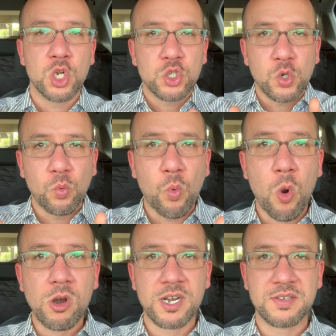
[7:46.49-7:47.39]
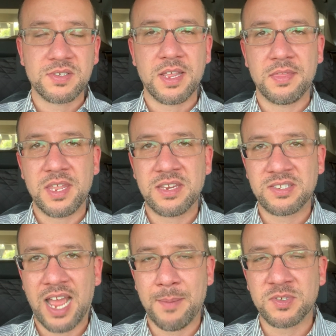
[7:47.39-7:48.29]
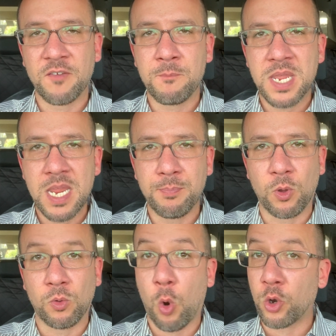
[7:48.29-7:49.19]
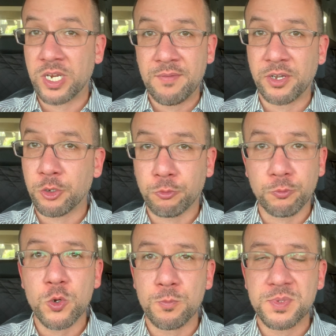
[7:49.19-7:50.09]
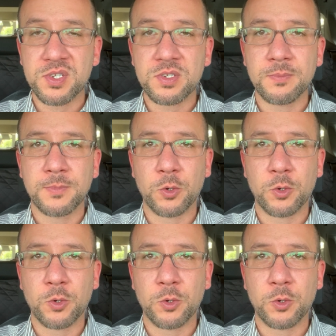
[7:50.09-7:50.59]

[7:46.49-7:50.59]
towards these types of people or even groups.